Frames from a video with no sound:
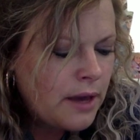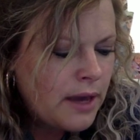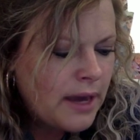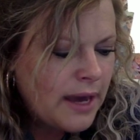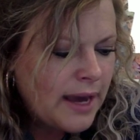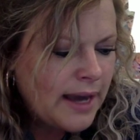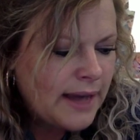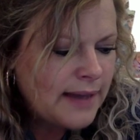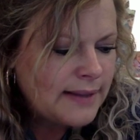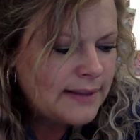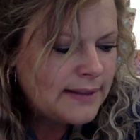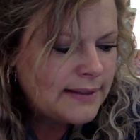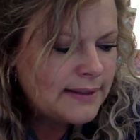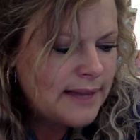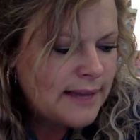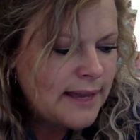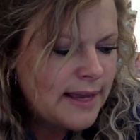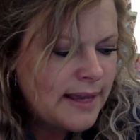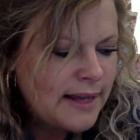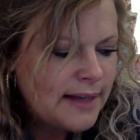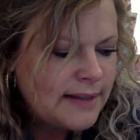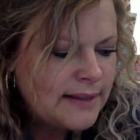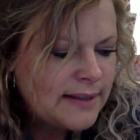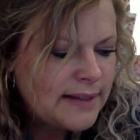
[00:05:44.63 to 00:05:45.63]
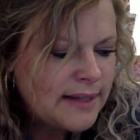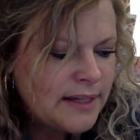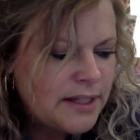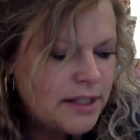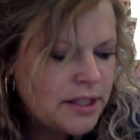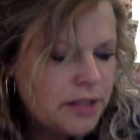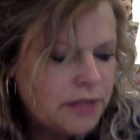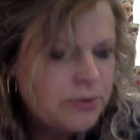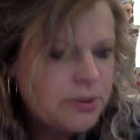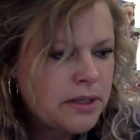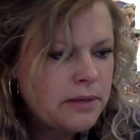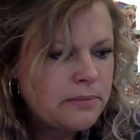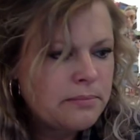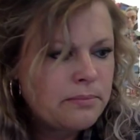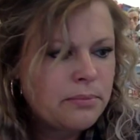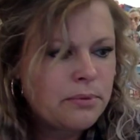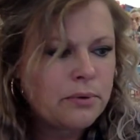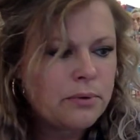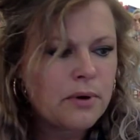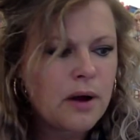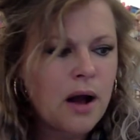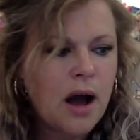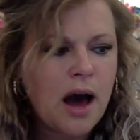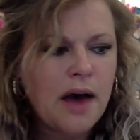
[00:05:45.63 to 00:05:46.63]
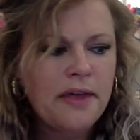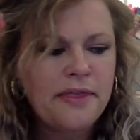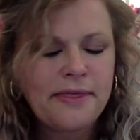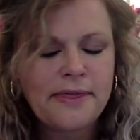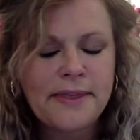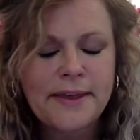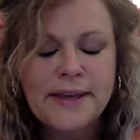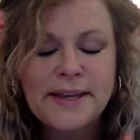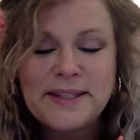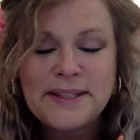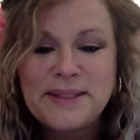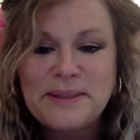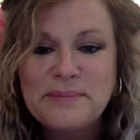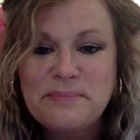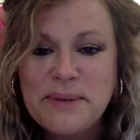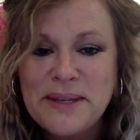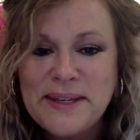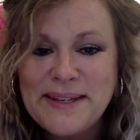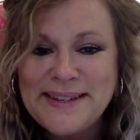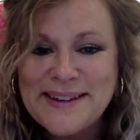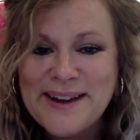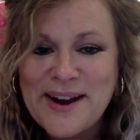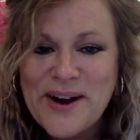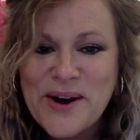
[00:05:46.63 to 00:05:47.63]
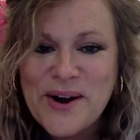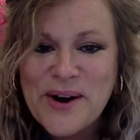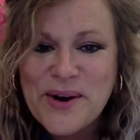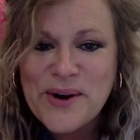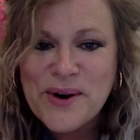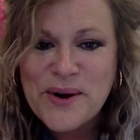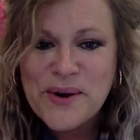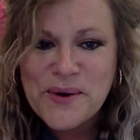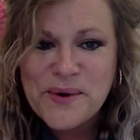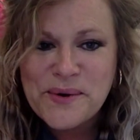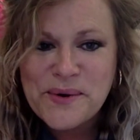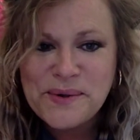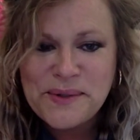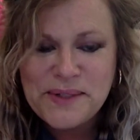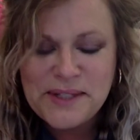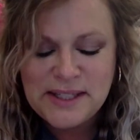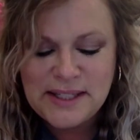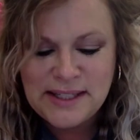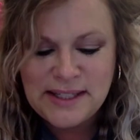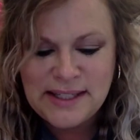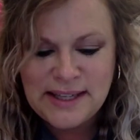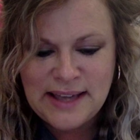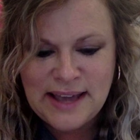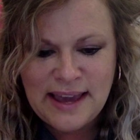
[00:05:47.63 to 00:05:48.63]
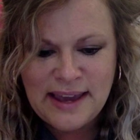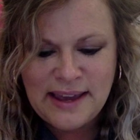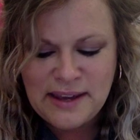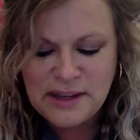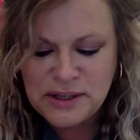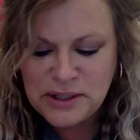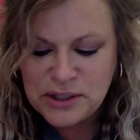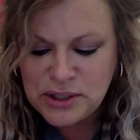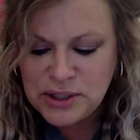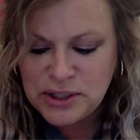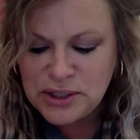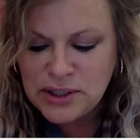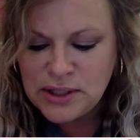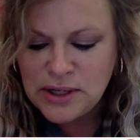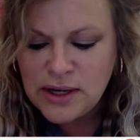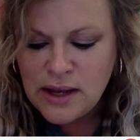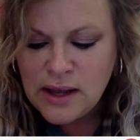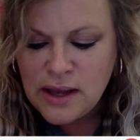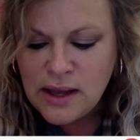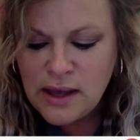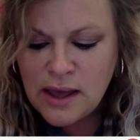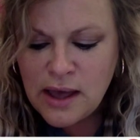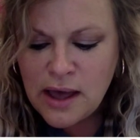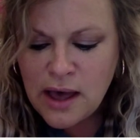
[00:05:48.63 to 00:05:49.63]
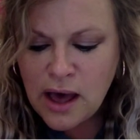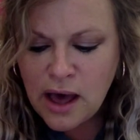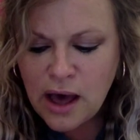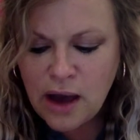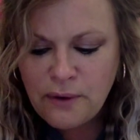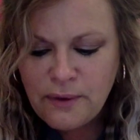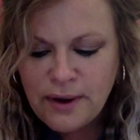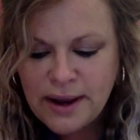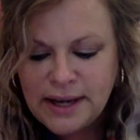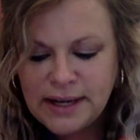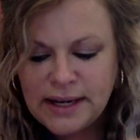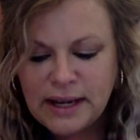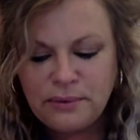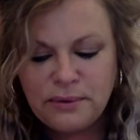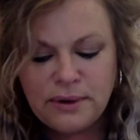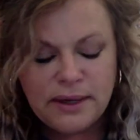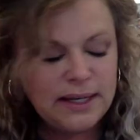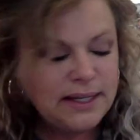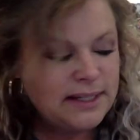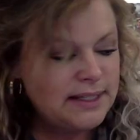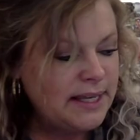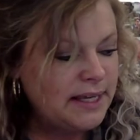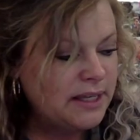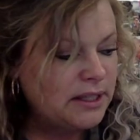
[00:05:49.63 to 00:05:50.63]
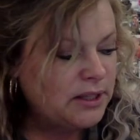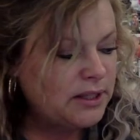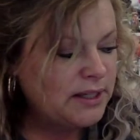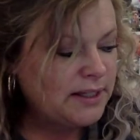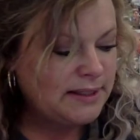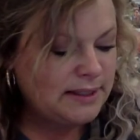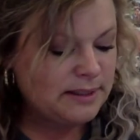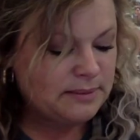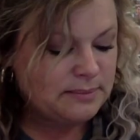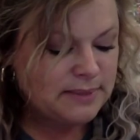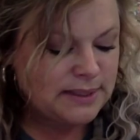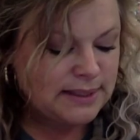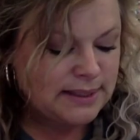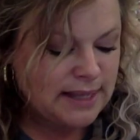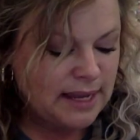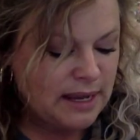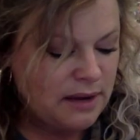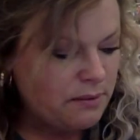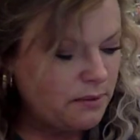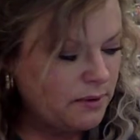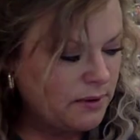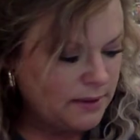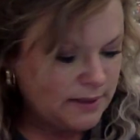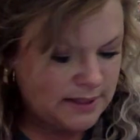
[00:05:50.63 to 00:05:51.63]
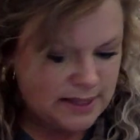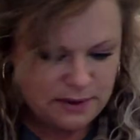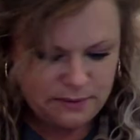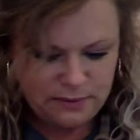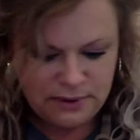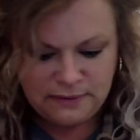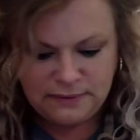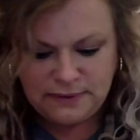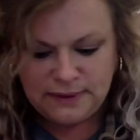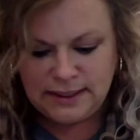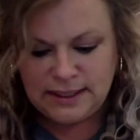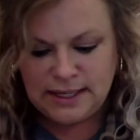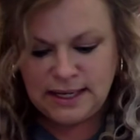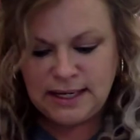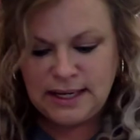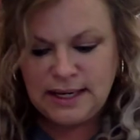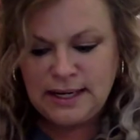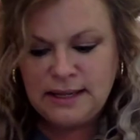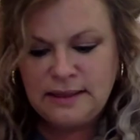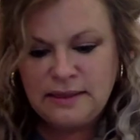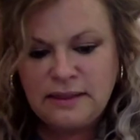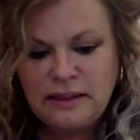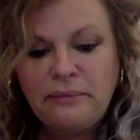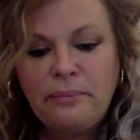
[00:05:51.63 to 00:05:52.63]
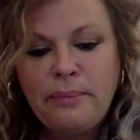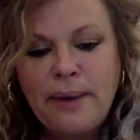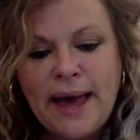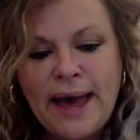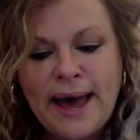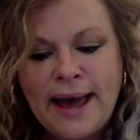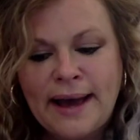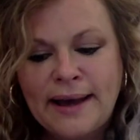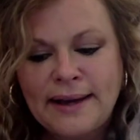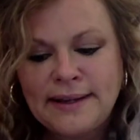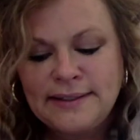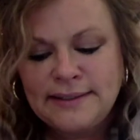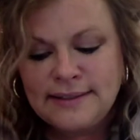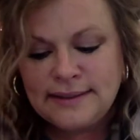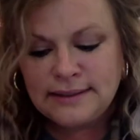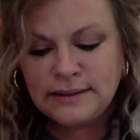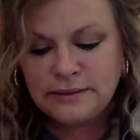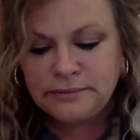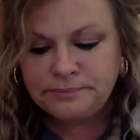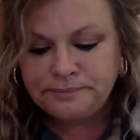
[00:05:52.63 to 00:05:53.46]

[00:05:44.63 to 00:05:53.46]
I say it as I do it. Broth is B-R-O-T-H. All right, now we're going to take a look at some sight words that we've studied in the past.